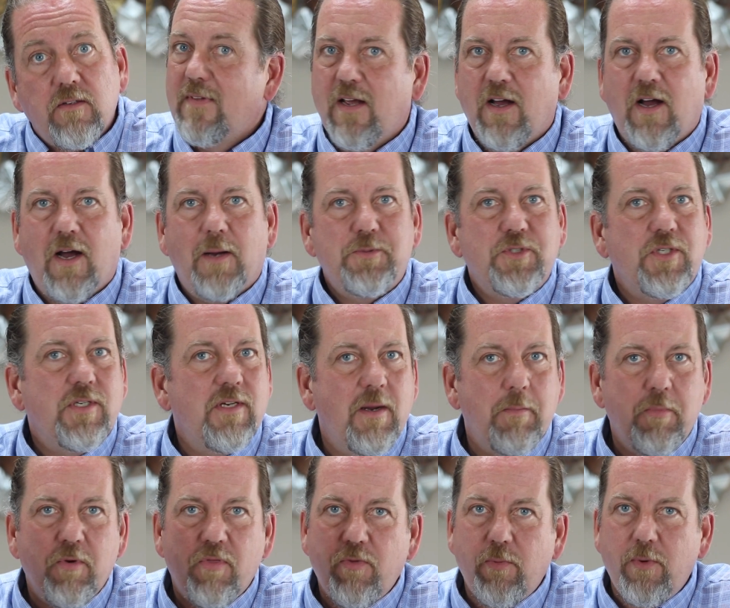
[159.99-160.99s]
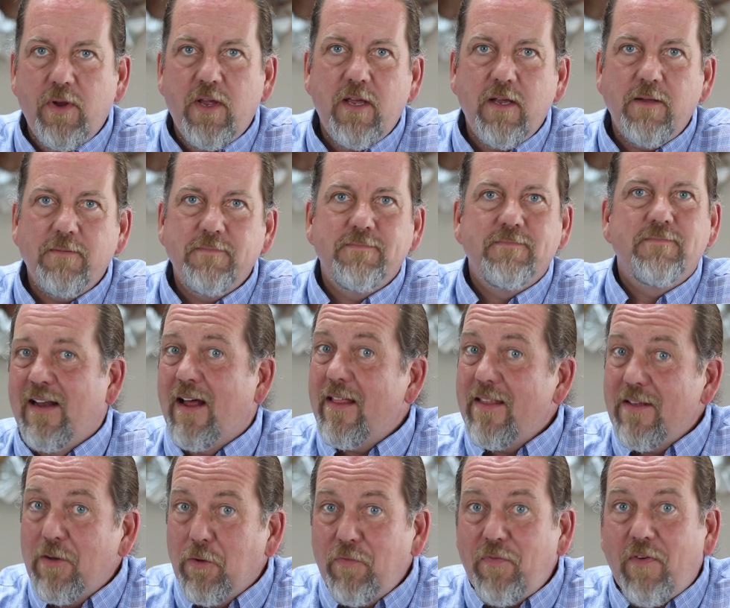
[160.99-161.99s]
Option number 3. Now,
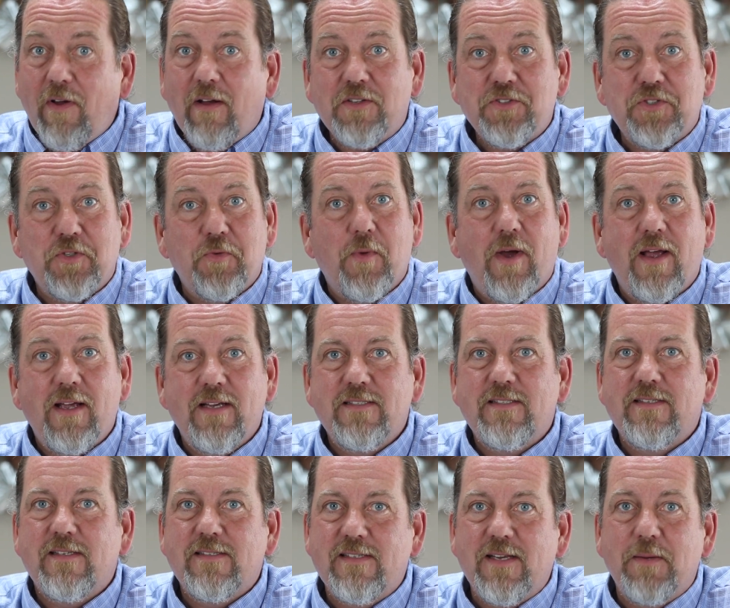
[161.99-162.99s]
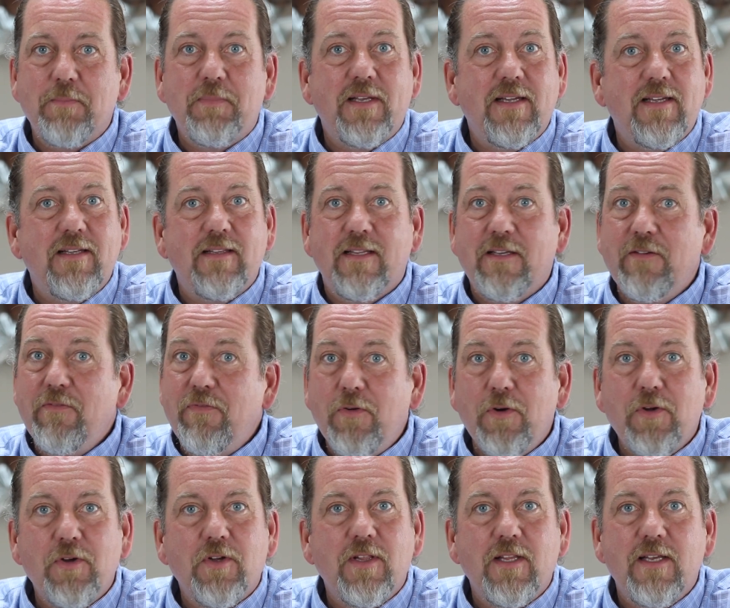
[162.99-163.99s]
the old-fashioned way is to simply live
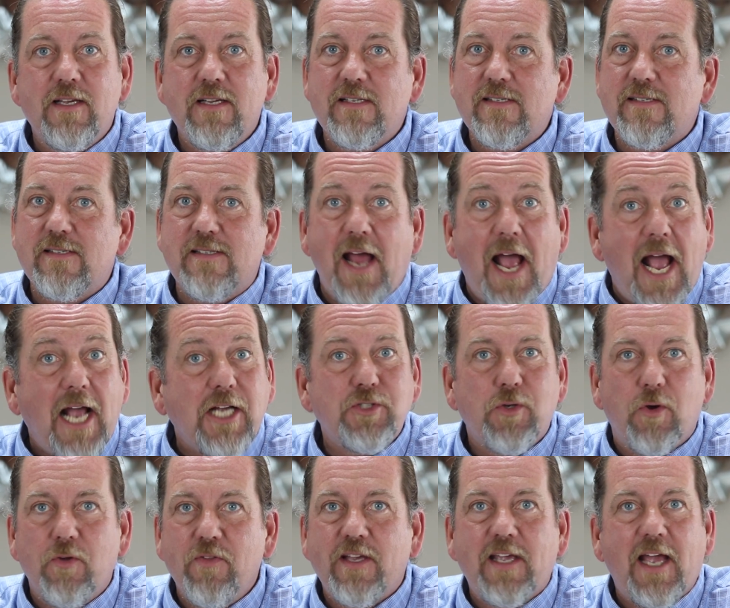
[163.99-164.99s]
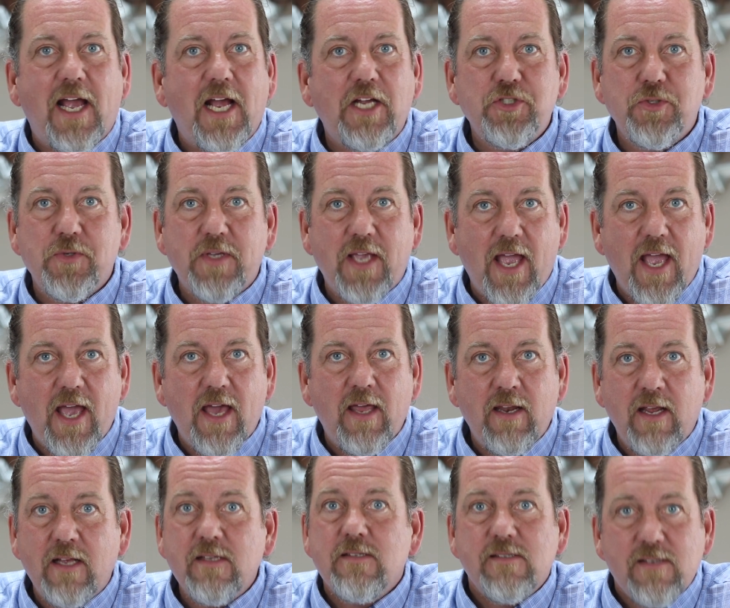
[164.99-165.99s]
frugally, stash all the cash you can,
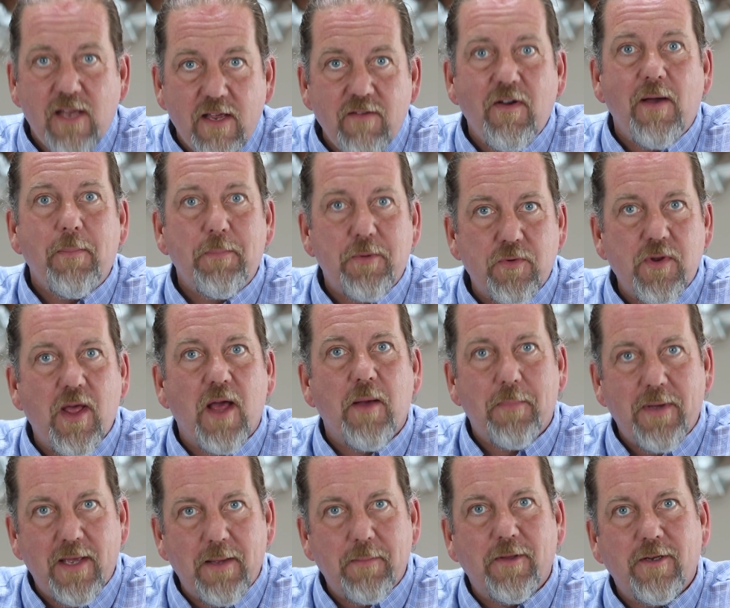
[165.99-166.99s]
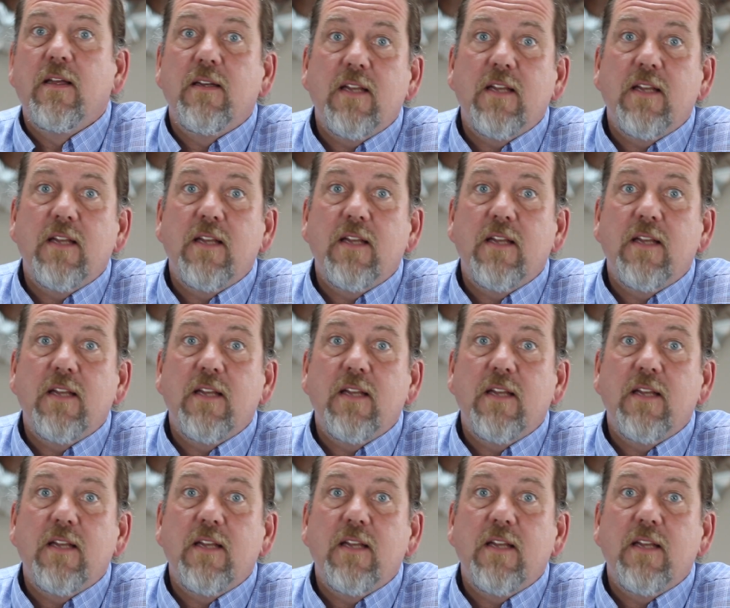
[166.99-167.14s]
and save up your down payment.